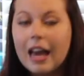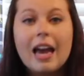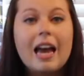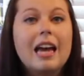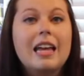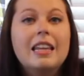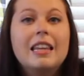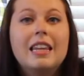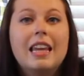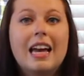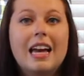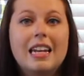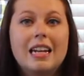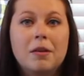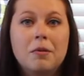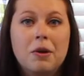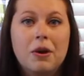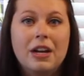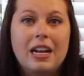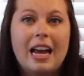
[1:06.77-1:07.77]
And then
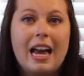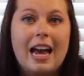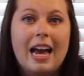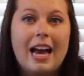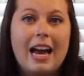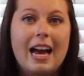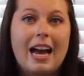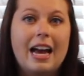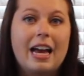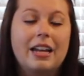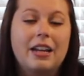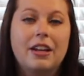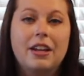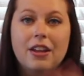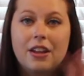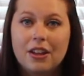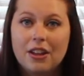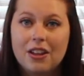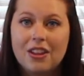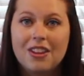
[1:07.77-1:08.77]
I'm going to
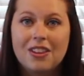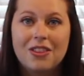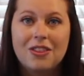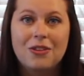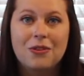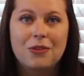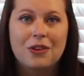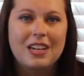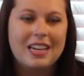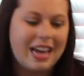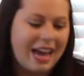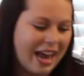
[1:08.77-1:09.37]
add 3